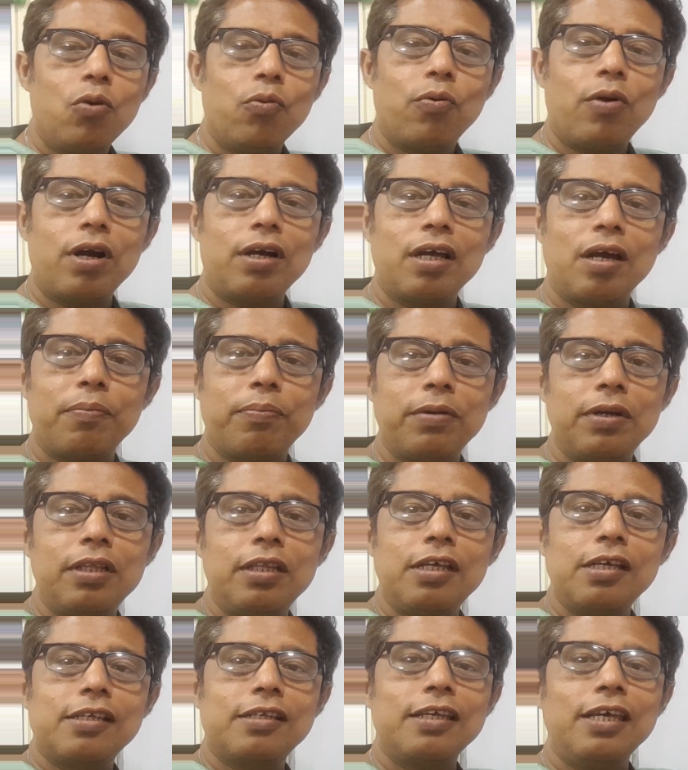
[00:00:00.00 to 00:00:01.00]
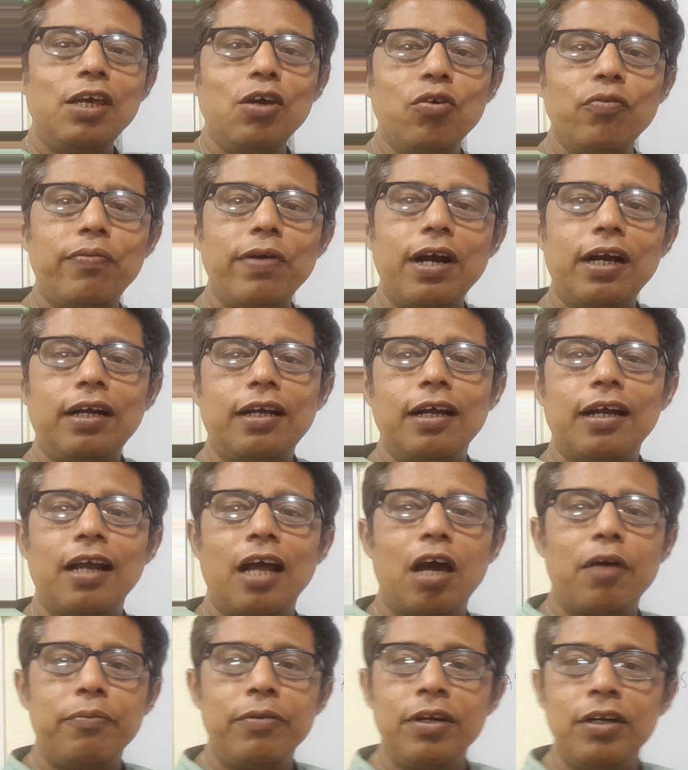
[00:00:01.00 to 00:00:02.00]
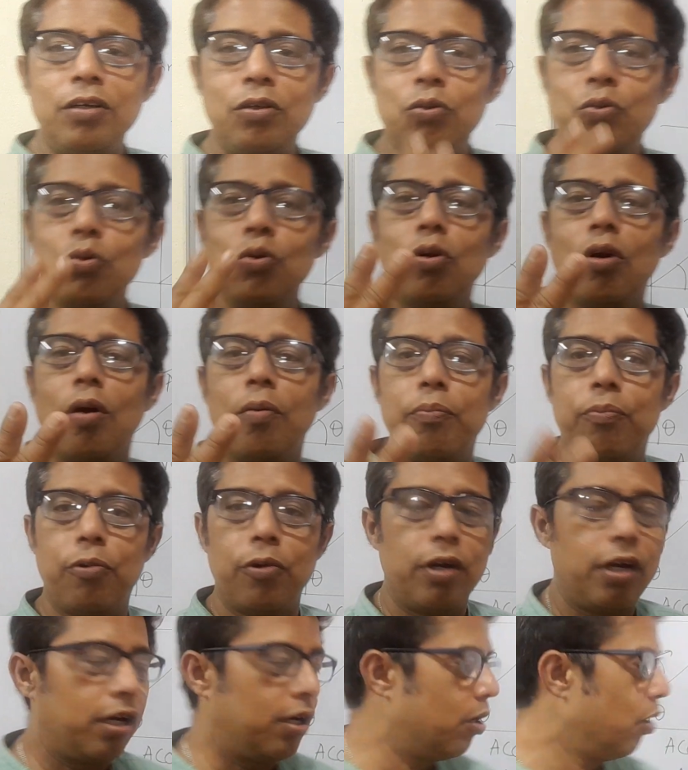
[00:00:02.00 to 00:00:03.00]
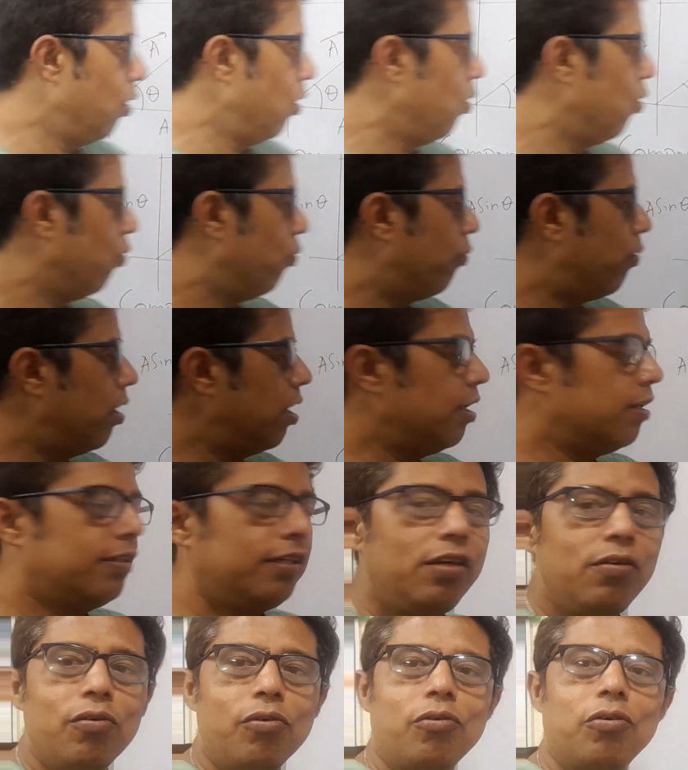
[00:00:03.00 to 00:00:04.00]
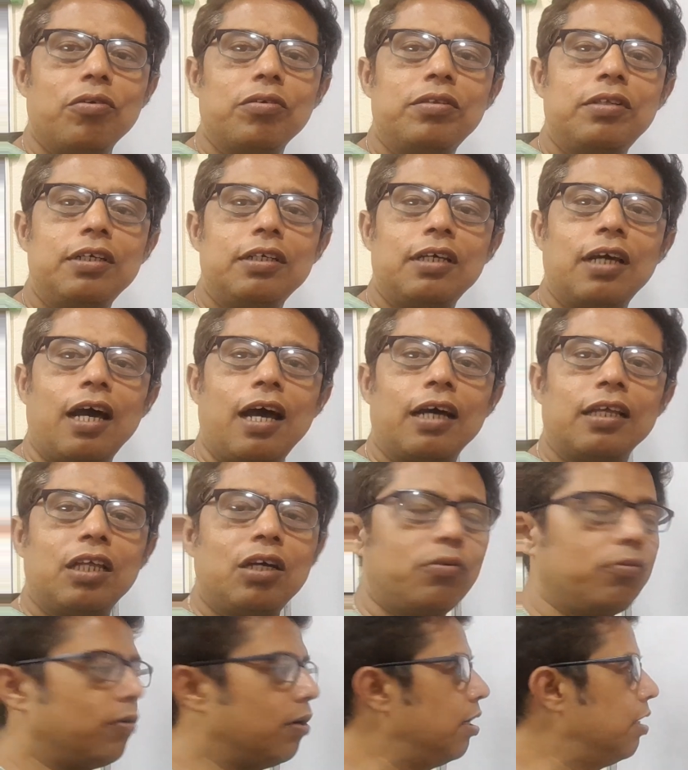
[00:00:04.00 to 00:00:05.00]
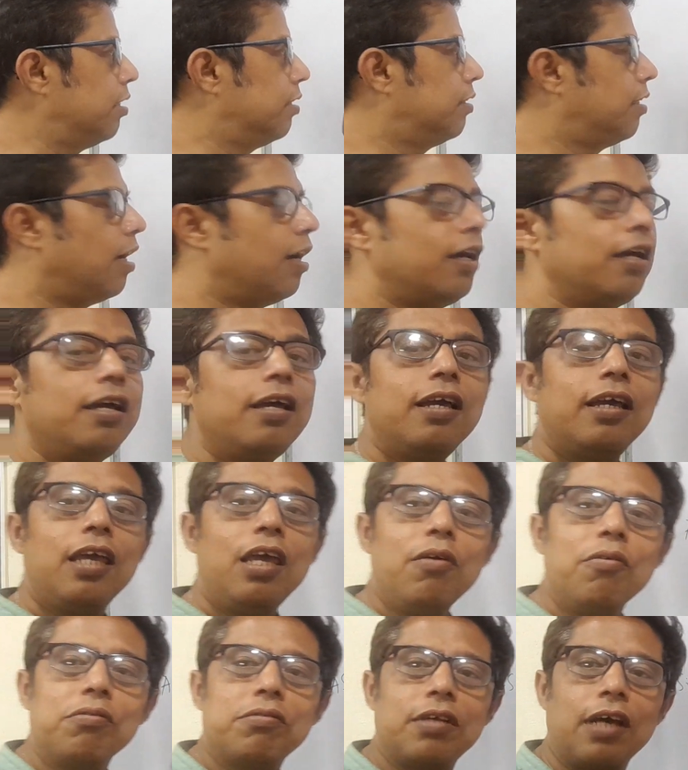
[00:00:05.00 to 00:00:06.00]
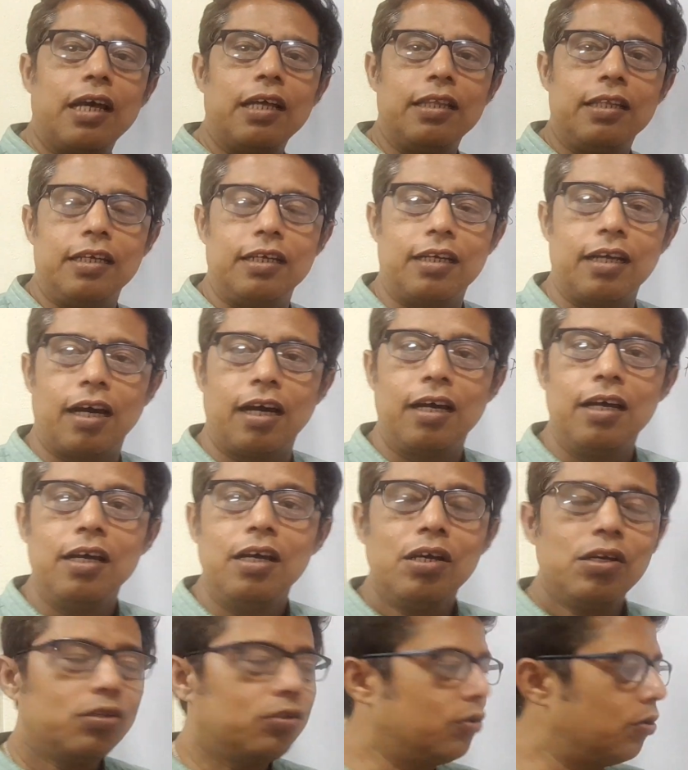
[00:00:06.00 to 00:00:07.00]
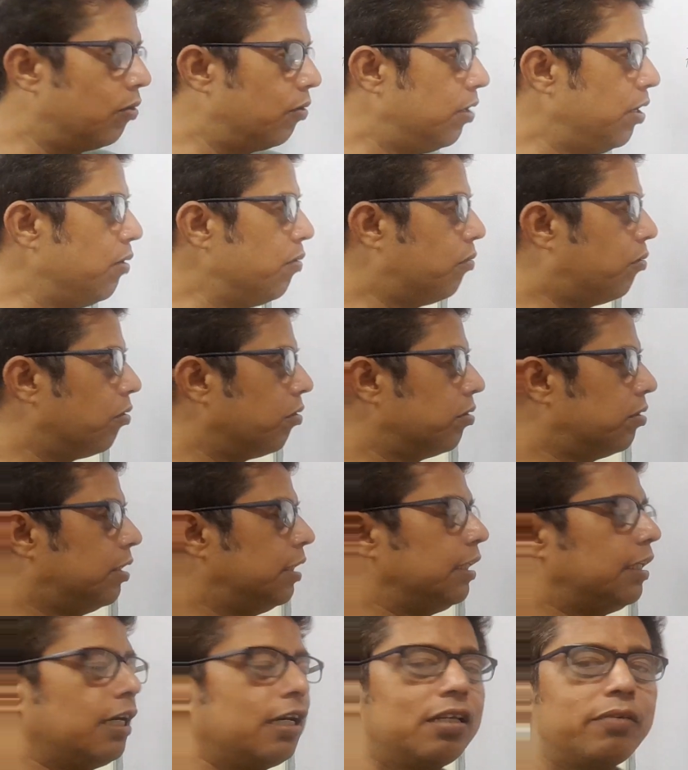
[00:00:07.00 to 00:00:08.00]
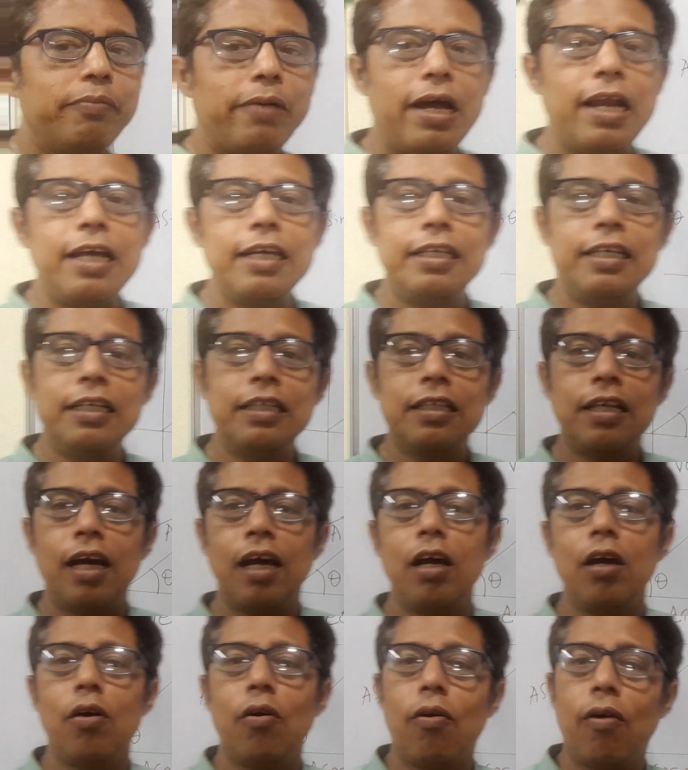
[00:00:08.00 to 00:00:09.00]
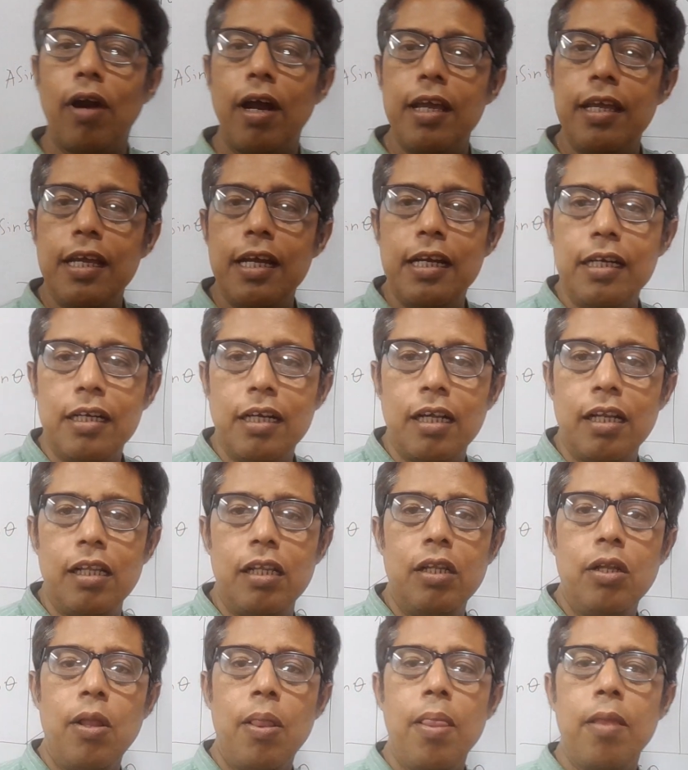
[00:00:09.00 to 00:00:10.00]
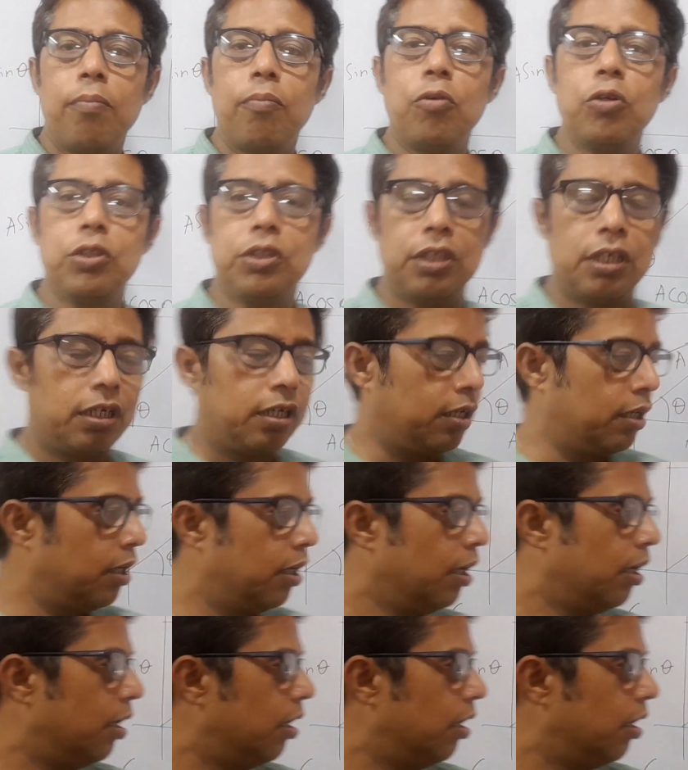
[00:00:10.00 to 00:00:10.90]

What happened? This u vector having two components. One is u cos theta, other one is the u sin theta. So u cos theta is managing the horizontal motion,